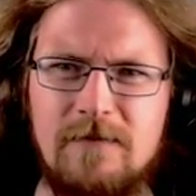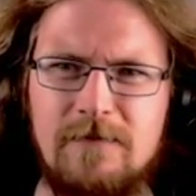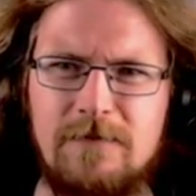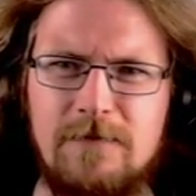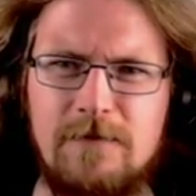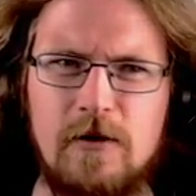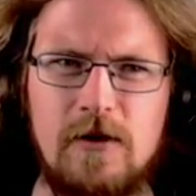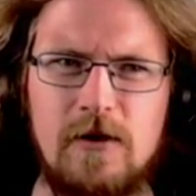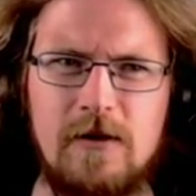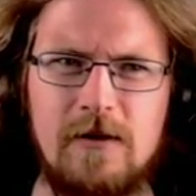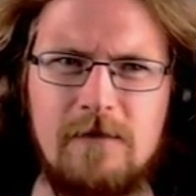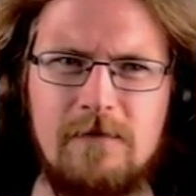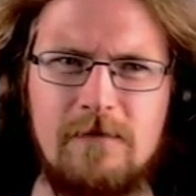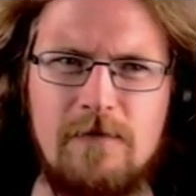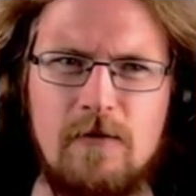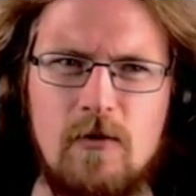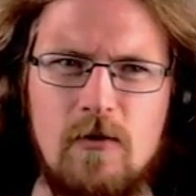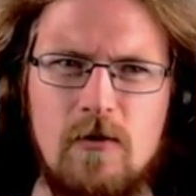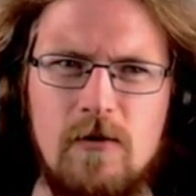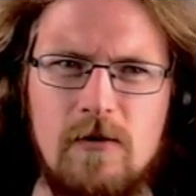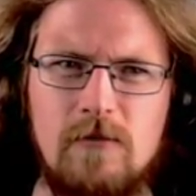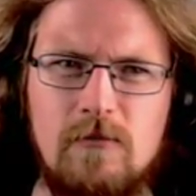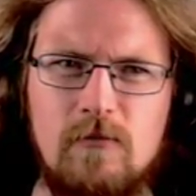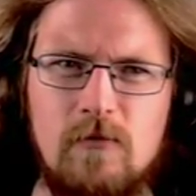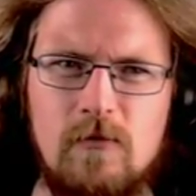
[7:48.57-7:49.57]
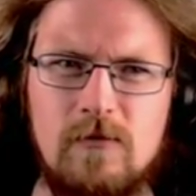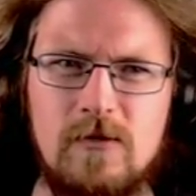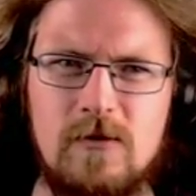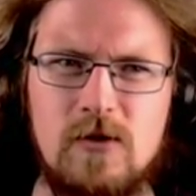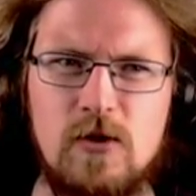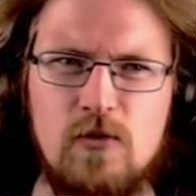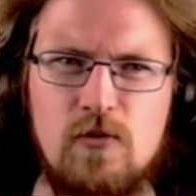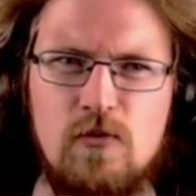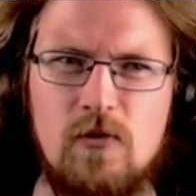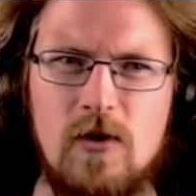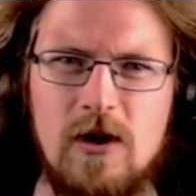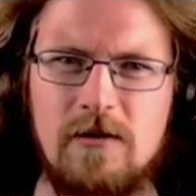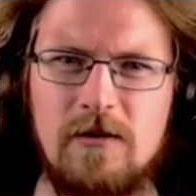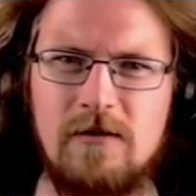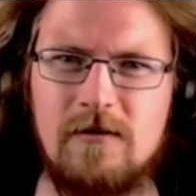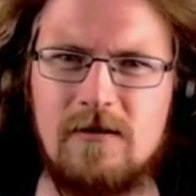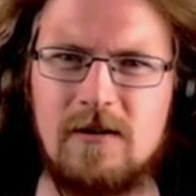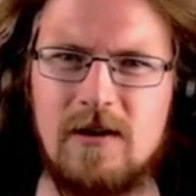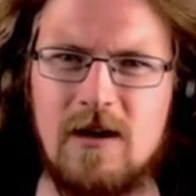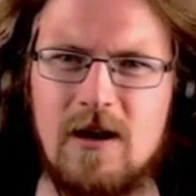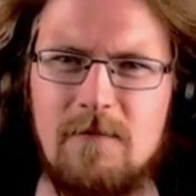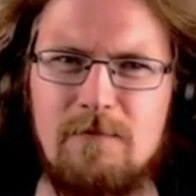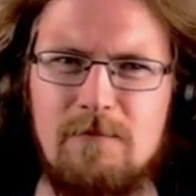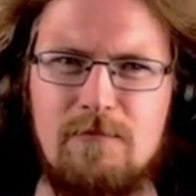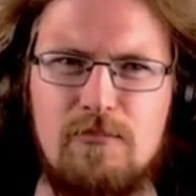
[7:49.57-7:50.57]
3, 4, 2, 1.
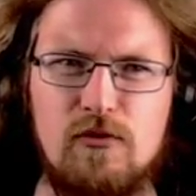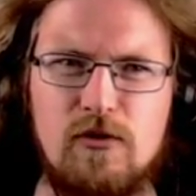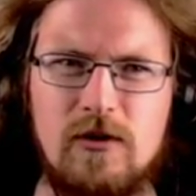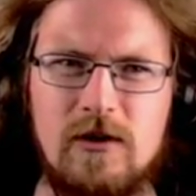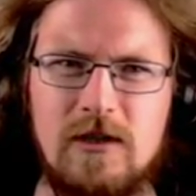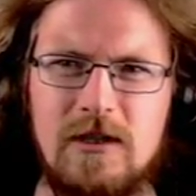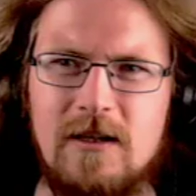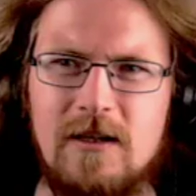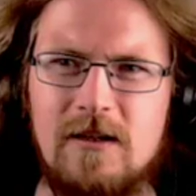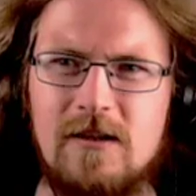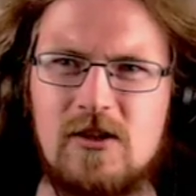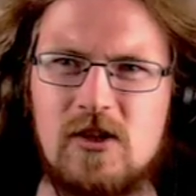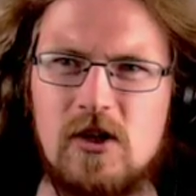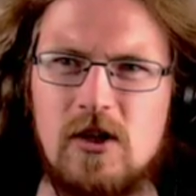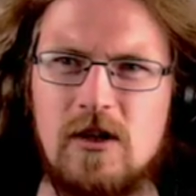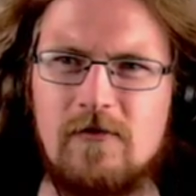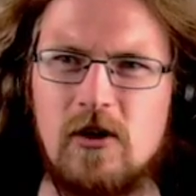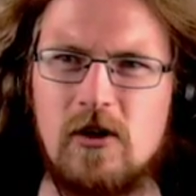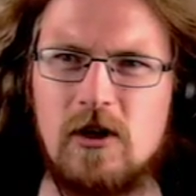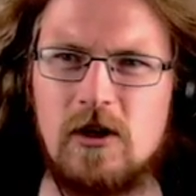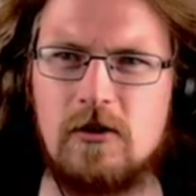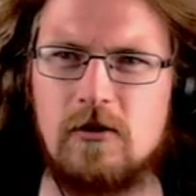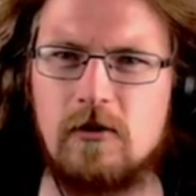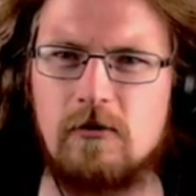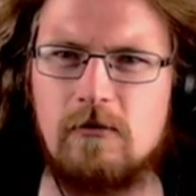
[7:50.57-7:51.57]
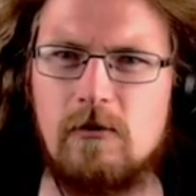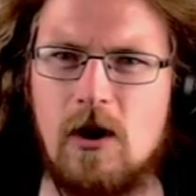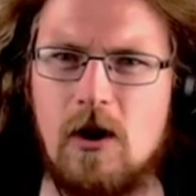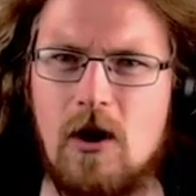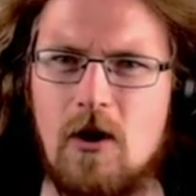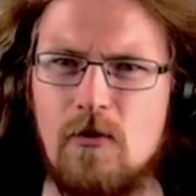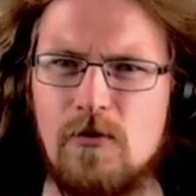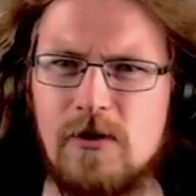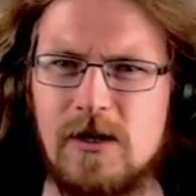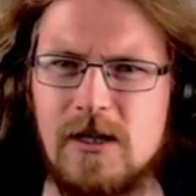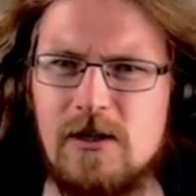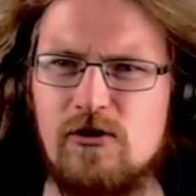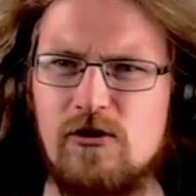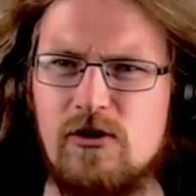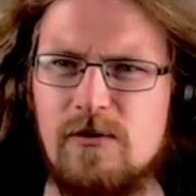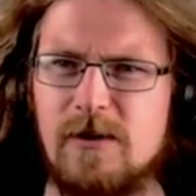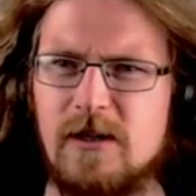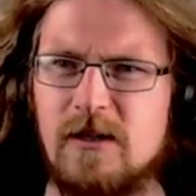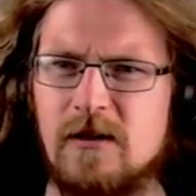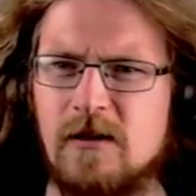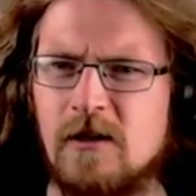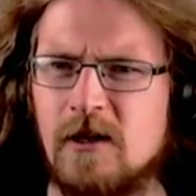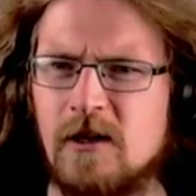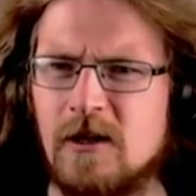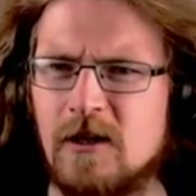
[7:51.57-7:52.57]
Yeah, brilliant. So you've got your... Oh, dear me.
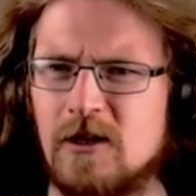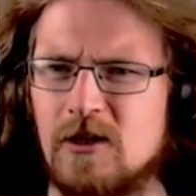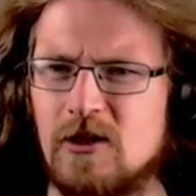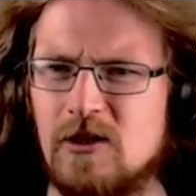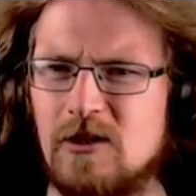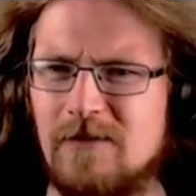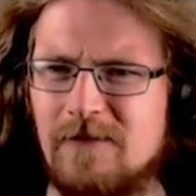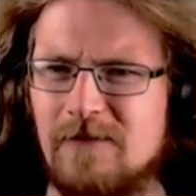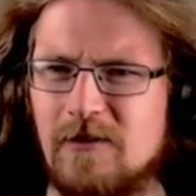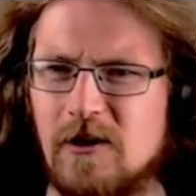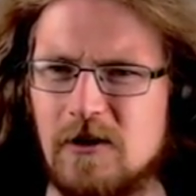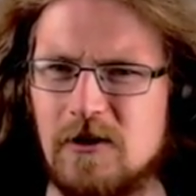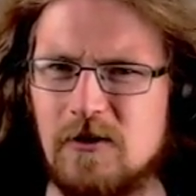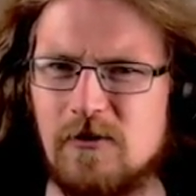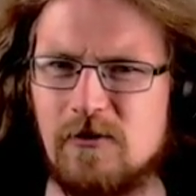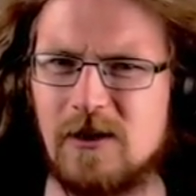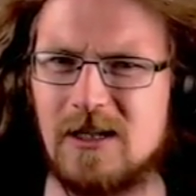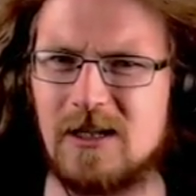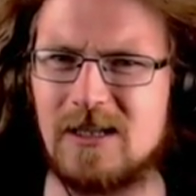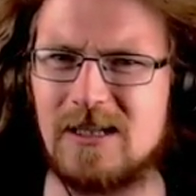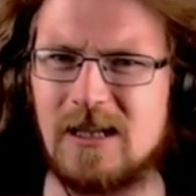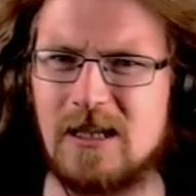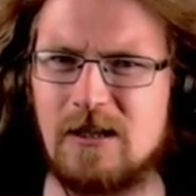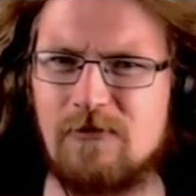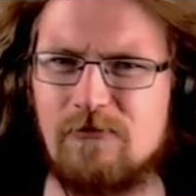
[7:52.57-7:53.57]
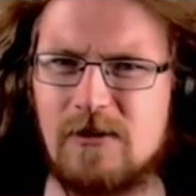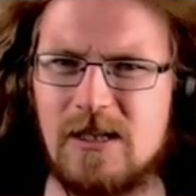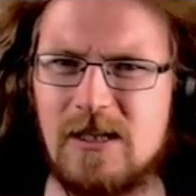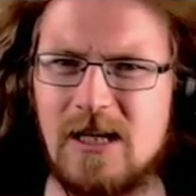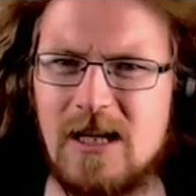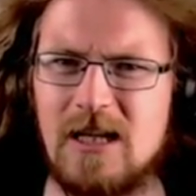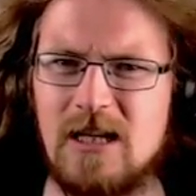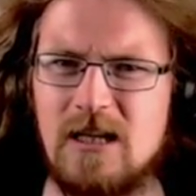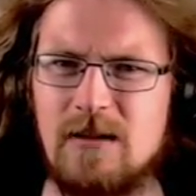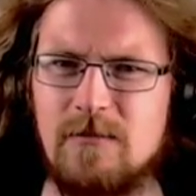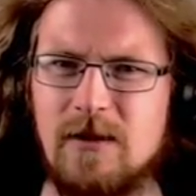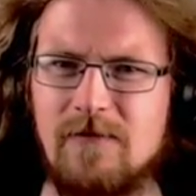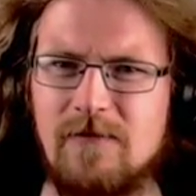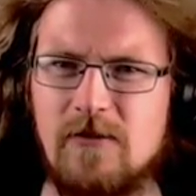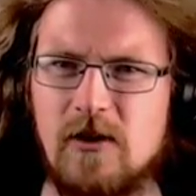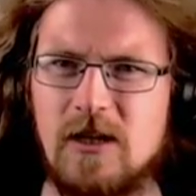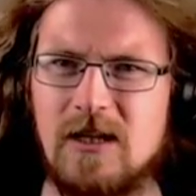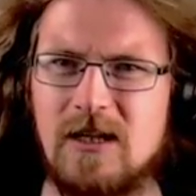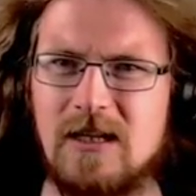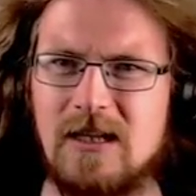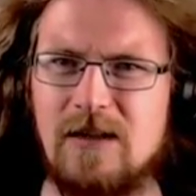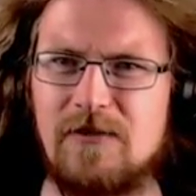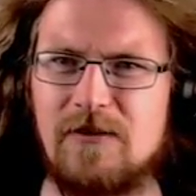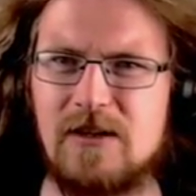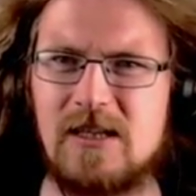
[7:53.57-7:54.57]
You've got your acceleratanium. You've got
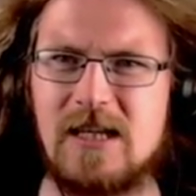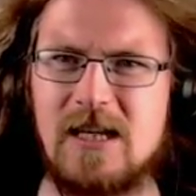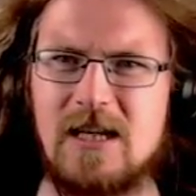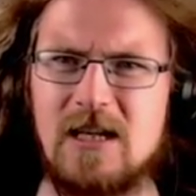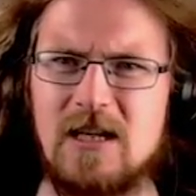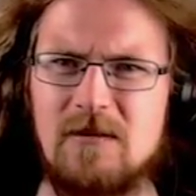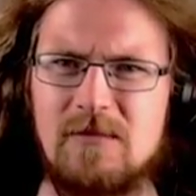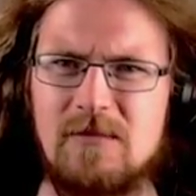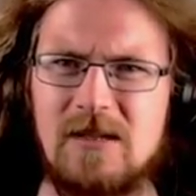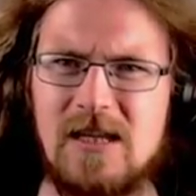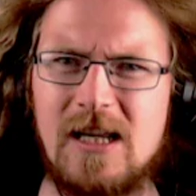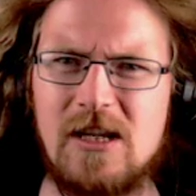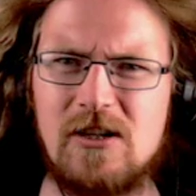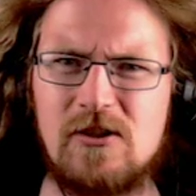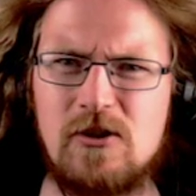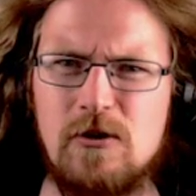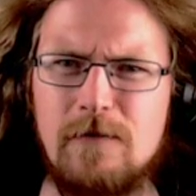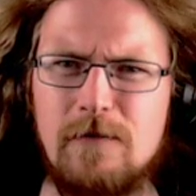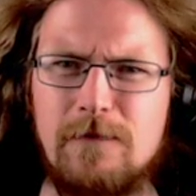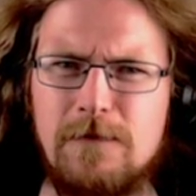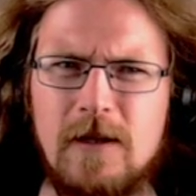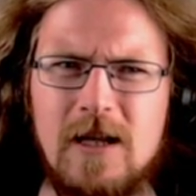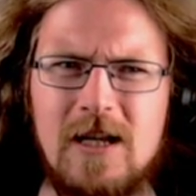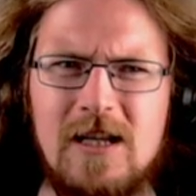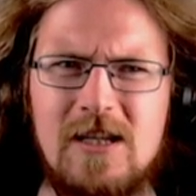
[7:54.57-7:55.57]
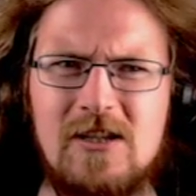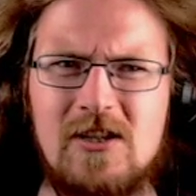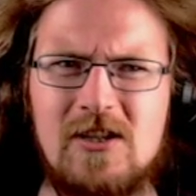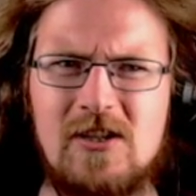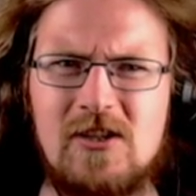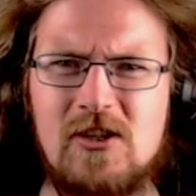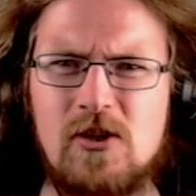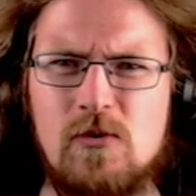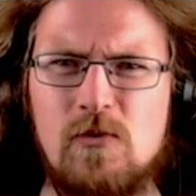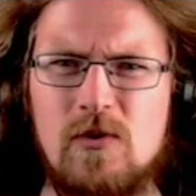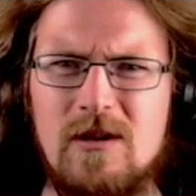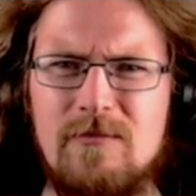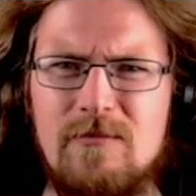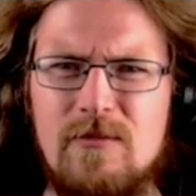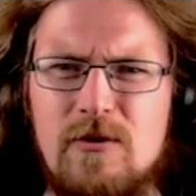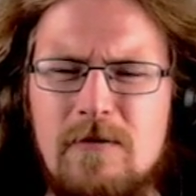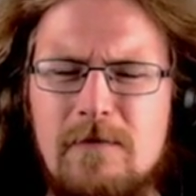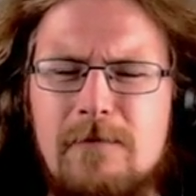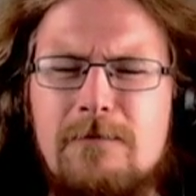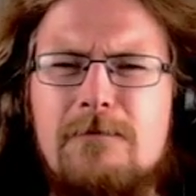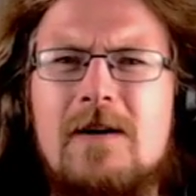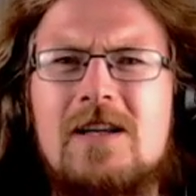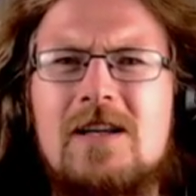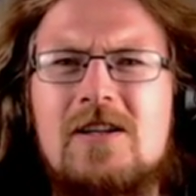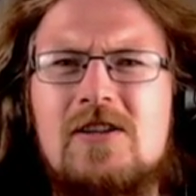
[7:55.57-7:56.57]
your levitanium. Takes 2 flasks to want to move
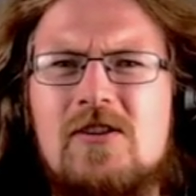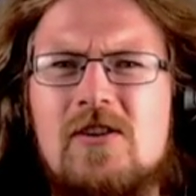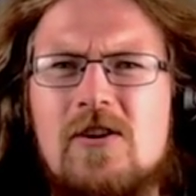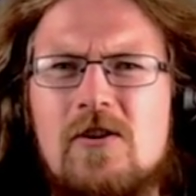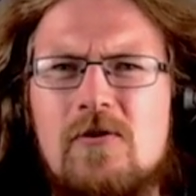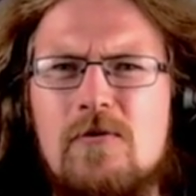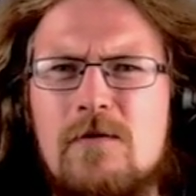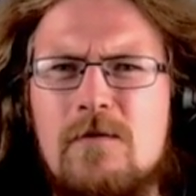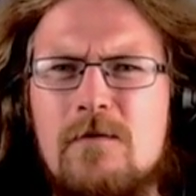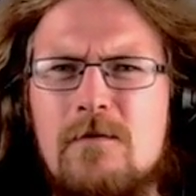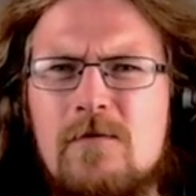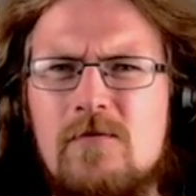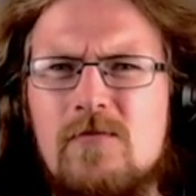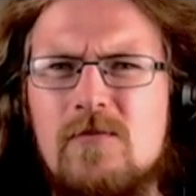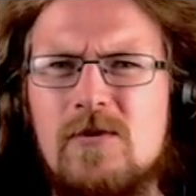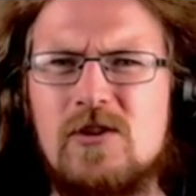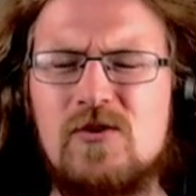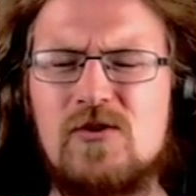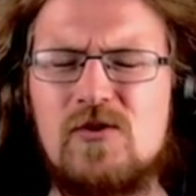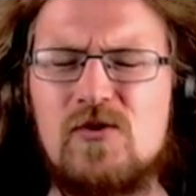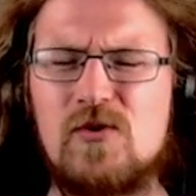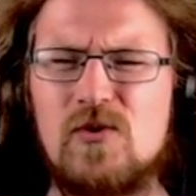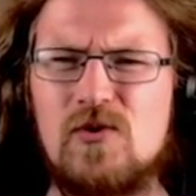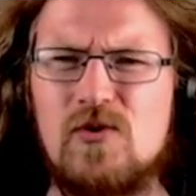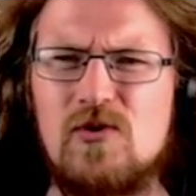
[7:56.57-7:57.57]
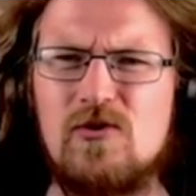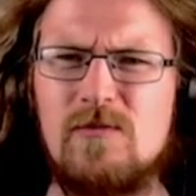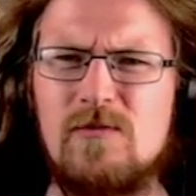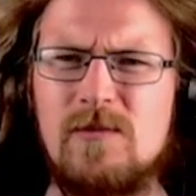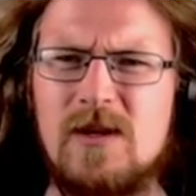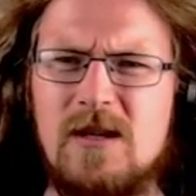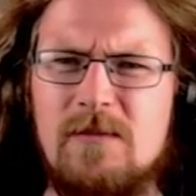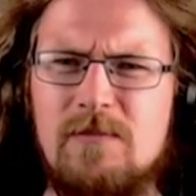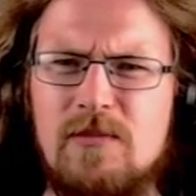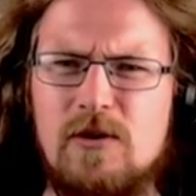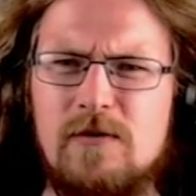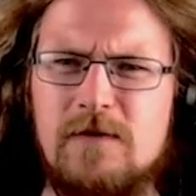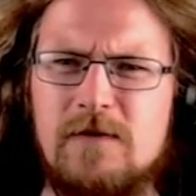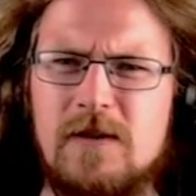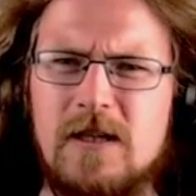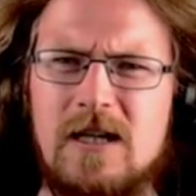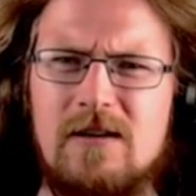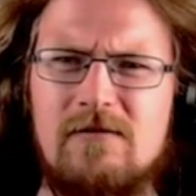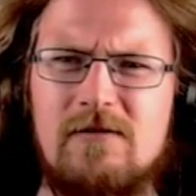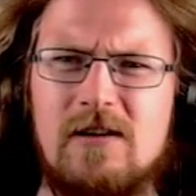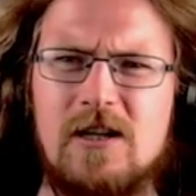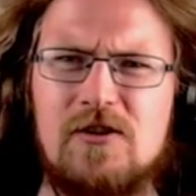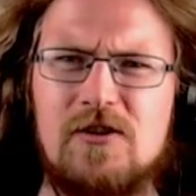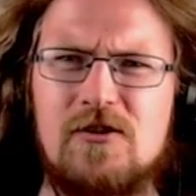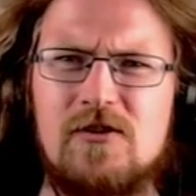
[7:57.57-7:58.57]
fast. Go zoom in both
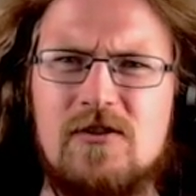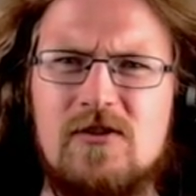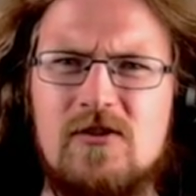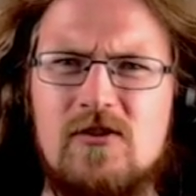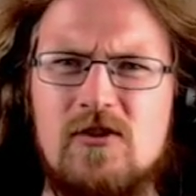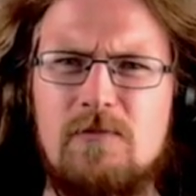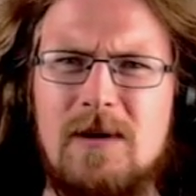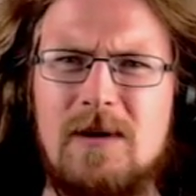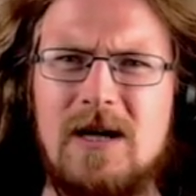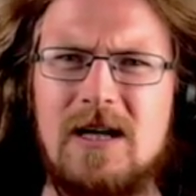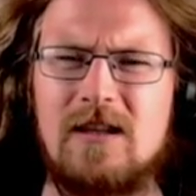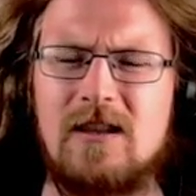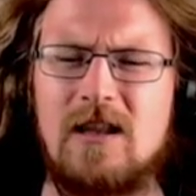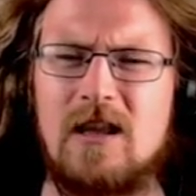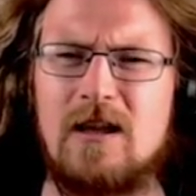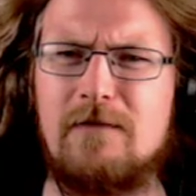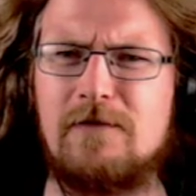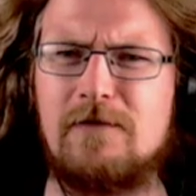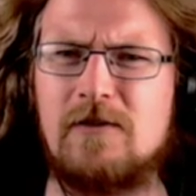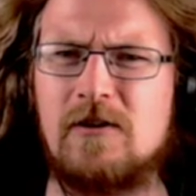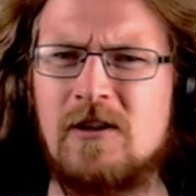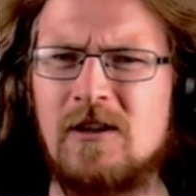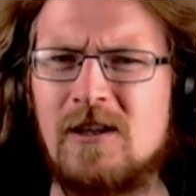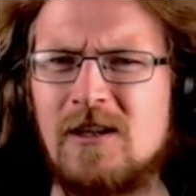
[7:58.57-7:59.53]
directions, up and left.